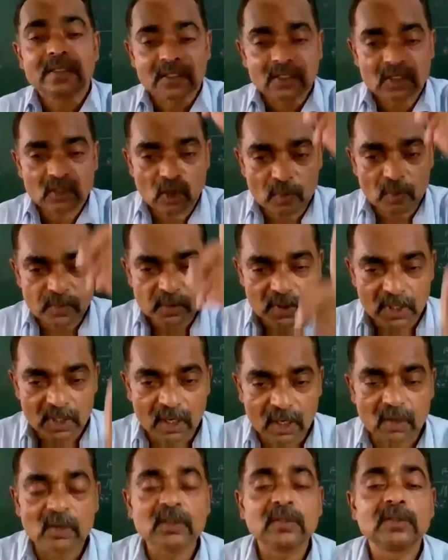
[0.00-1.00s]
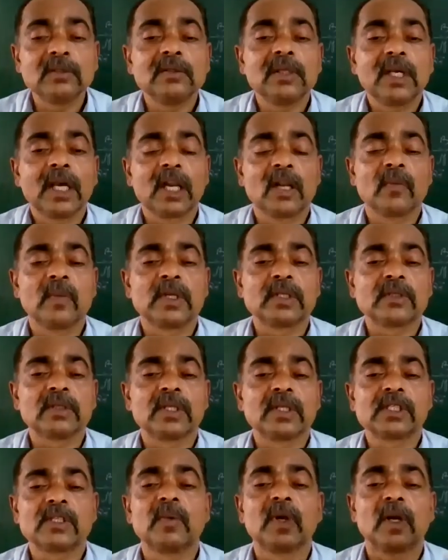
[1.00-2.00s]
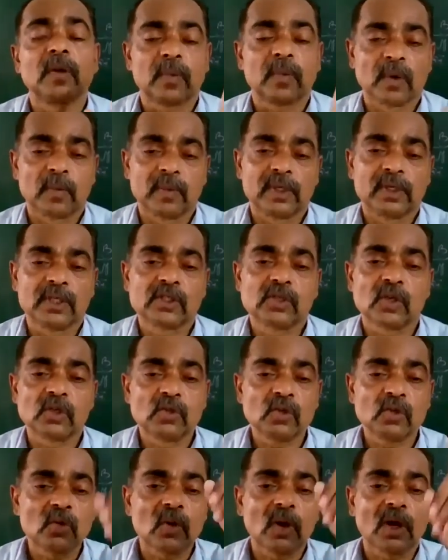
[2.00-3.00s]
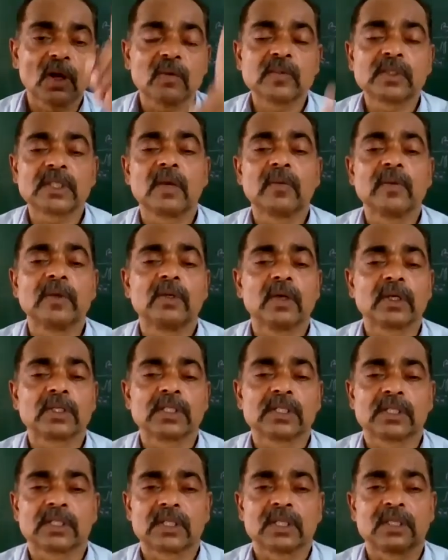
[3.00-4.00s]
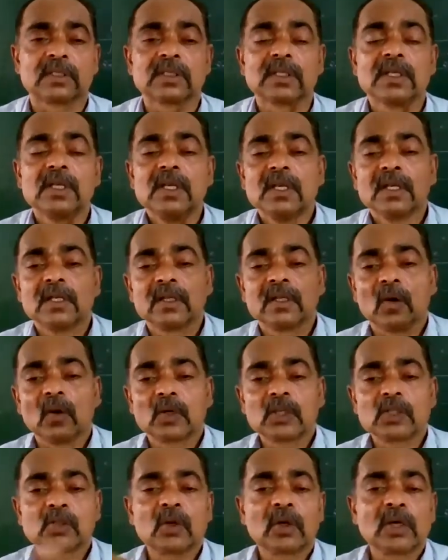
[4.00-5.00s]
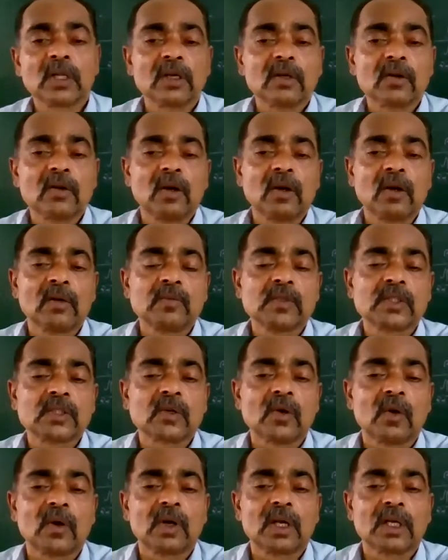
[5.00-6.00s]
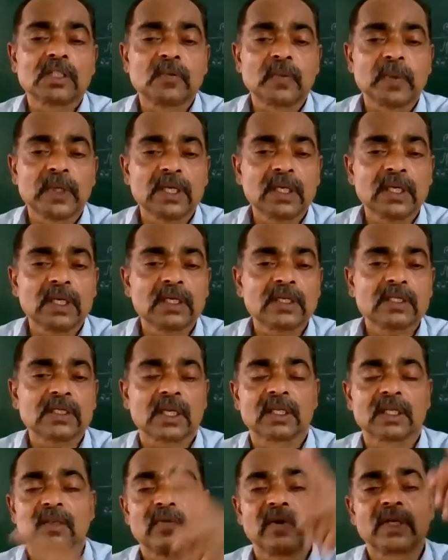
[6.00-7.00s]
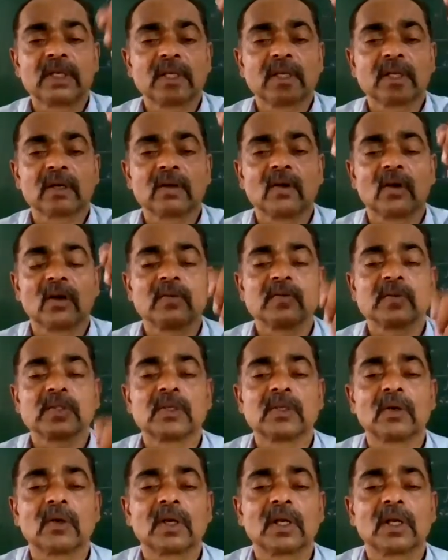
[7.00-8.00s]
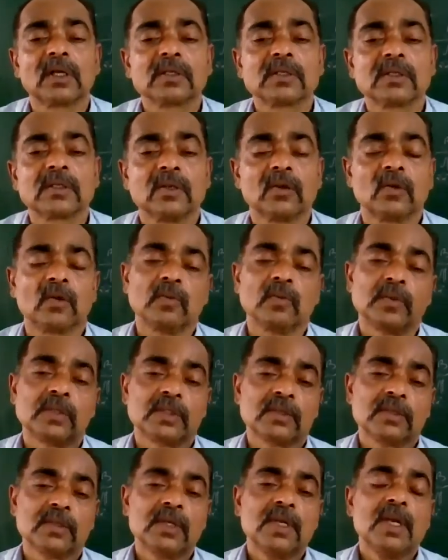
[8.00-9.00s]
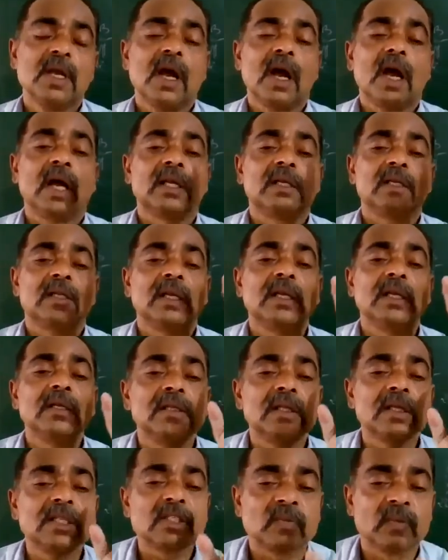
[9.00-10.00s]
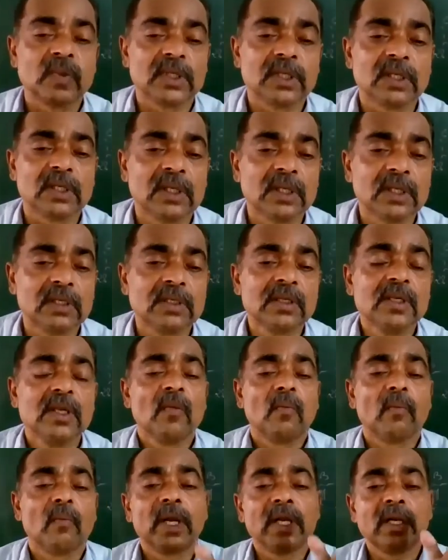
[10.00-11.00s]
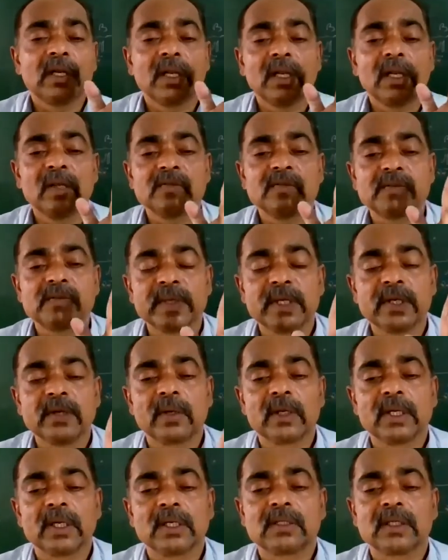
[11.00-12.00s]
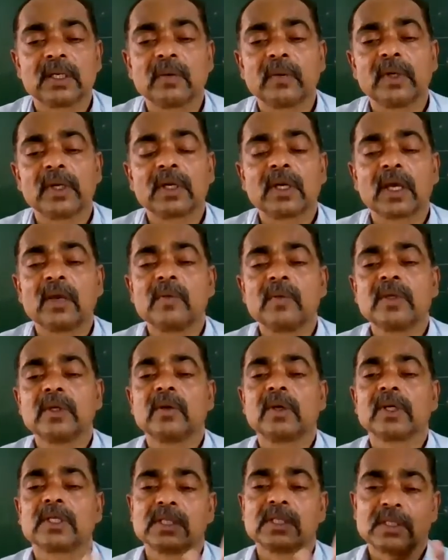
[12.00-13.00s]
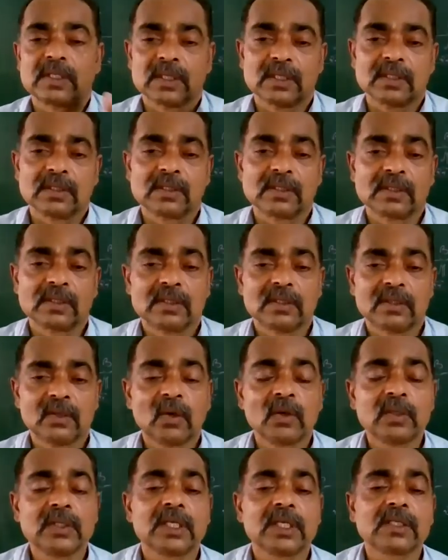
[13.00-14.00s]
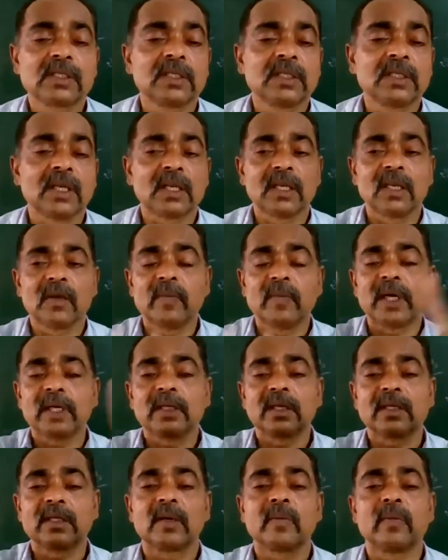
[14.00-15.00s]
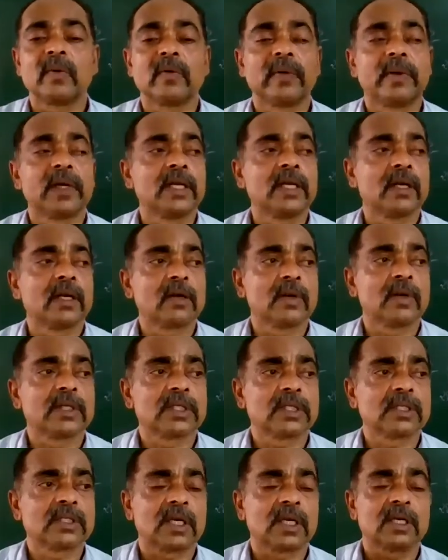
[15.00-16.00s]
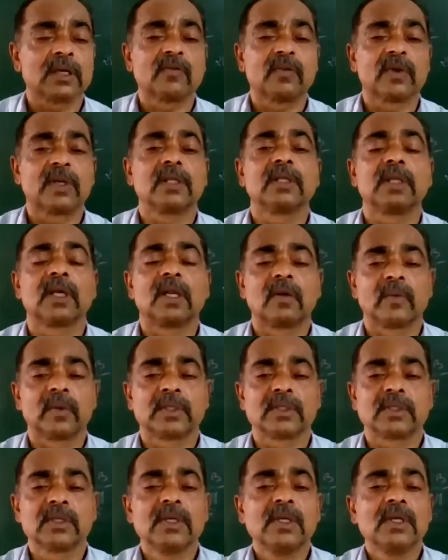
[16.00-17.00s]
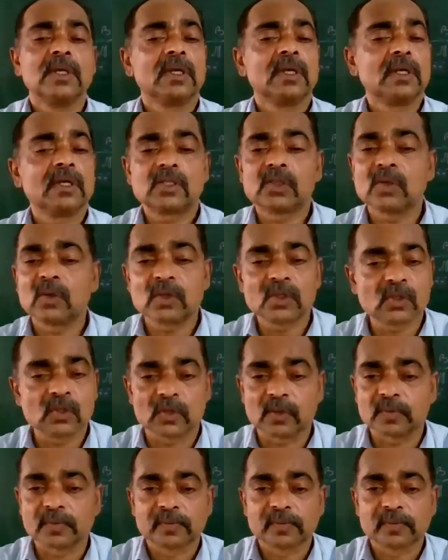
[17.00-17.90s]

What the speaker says: top to down elements with a similar property. So 2 columns came into existence. The horizontal columns called as periods and the vertical columns known as groups. And in this method, Mendeley's periodic table came into existence. Don't just think that he made the table well in advance and started filling the element. It is not so.